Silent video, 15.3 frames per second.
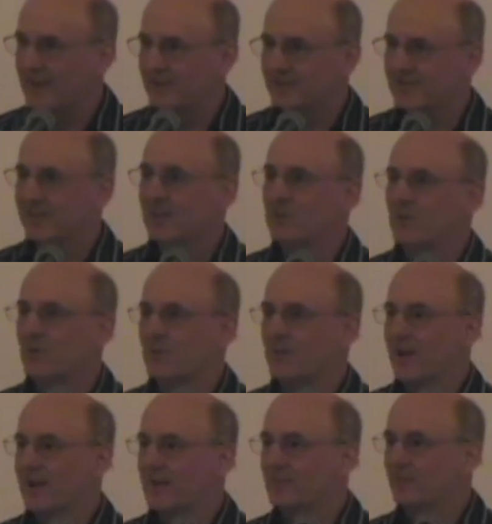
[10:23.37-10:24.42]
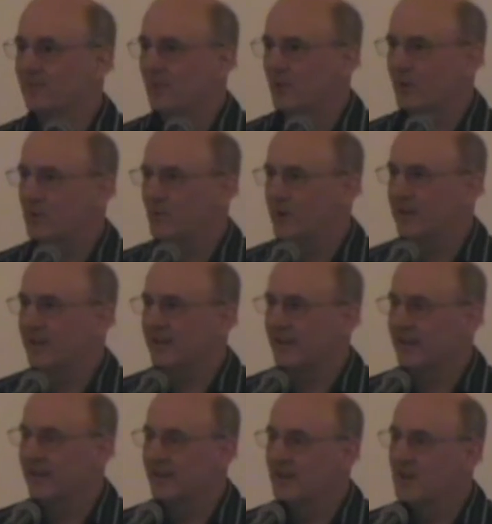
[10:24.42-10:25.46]
And suddenly we were back up to 41
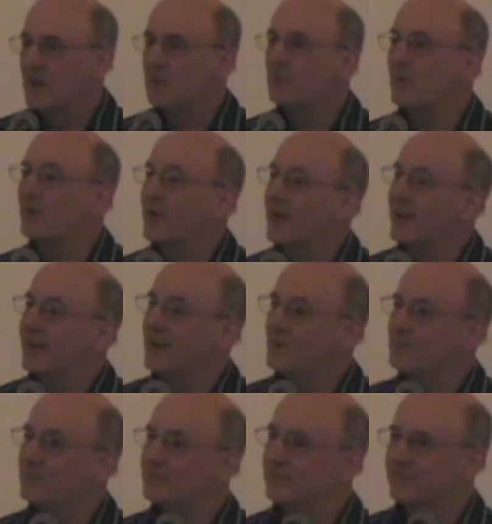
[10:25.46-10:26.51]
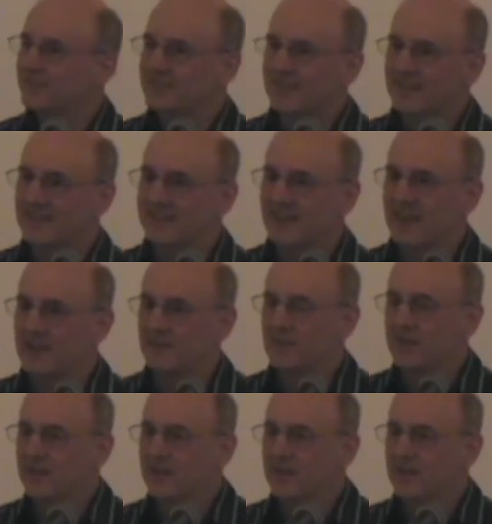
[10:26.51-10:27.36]
again. But we had help the second time.